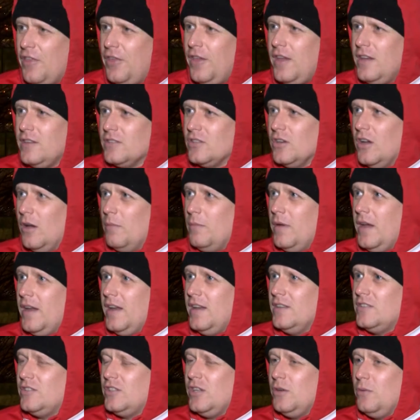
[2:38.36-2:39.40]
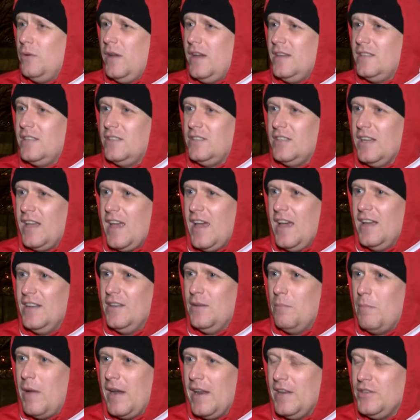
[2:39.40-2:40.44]
think so. I mean, it's too easy to get
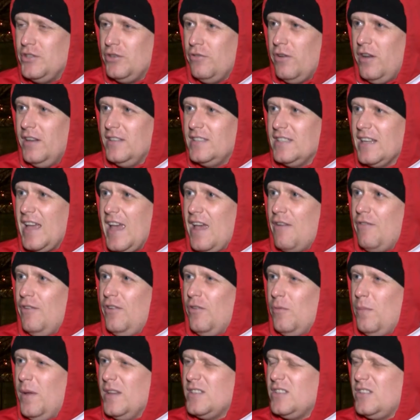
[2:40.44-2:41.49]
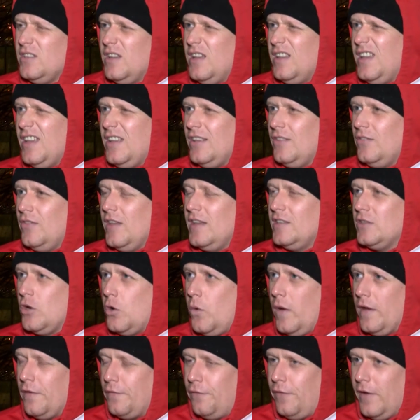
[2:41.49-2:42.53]
a manager in and to get rid of him. These
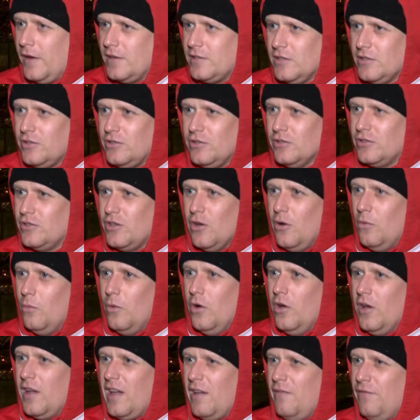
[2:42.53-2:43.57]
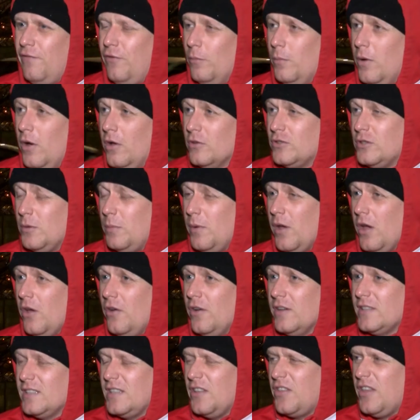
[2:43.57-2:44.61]
quick fixes just don't work in football, to be
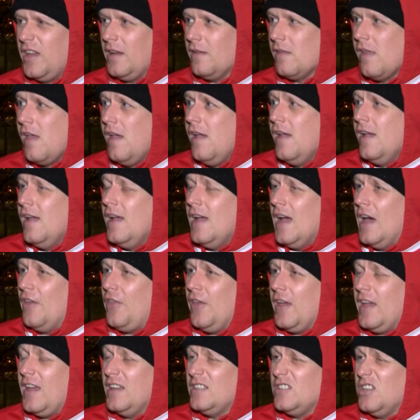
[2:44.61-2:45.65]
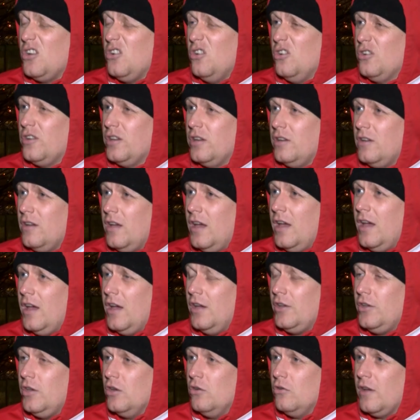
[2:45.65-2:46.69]
honest. I think he's a good,
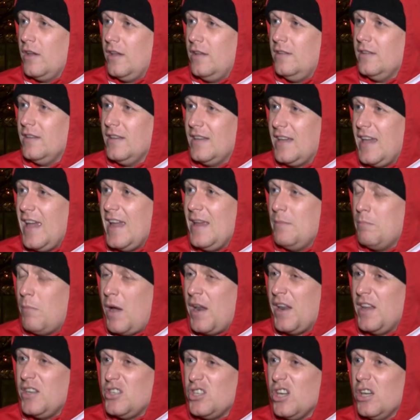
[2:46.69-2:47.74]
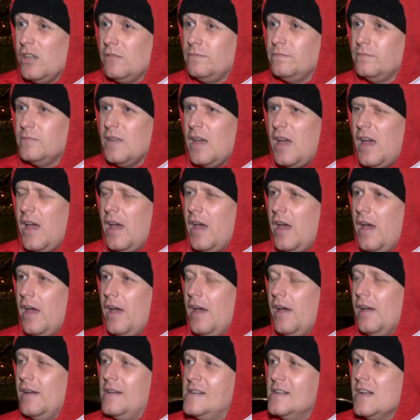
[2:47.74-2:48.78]
young, keen manager.
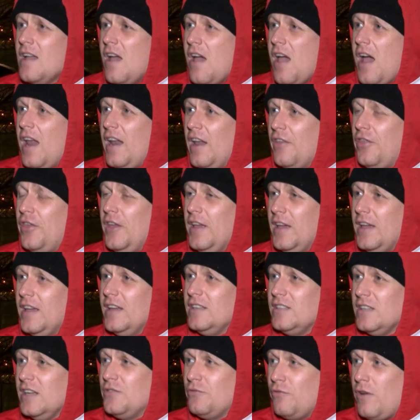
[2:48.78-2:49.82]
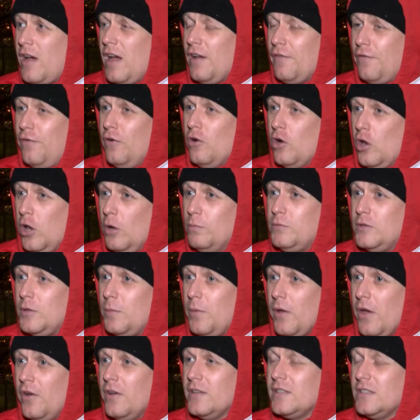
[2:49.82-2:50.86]
And I think his right foot club, to
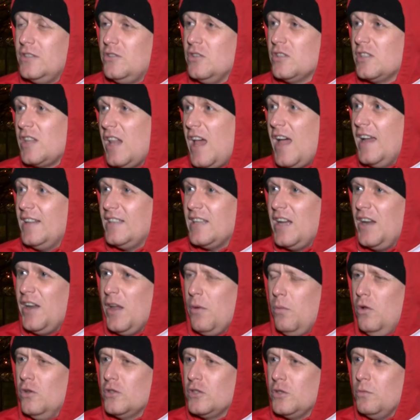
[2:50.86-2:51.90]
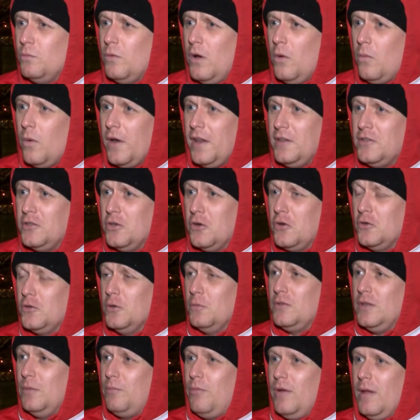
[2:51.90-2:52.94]
be honest, just like Danny Wilson more when he took us
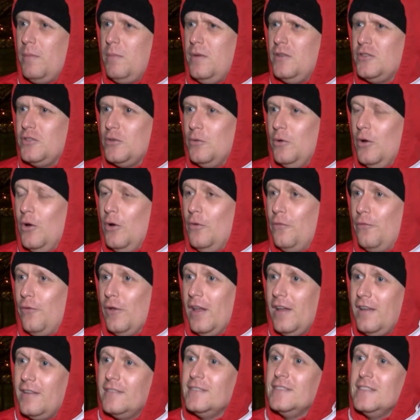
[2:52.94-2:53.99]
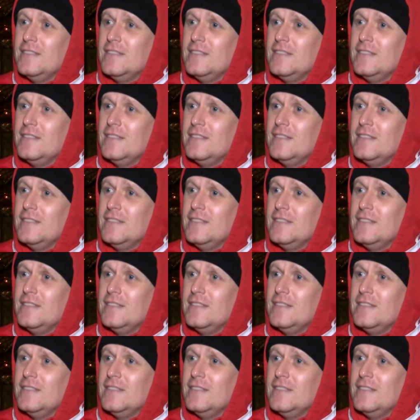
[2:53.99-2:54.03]
up to the Premiership, hopefully.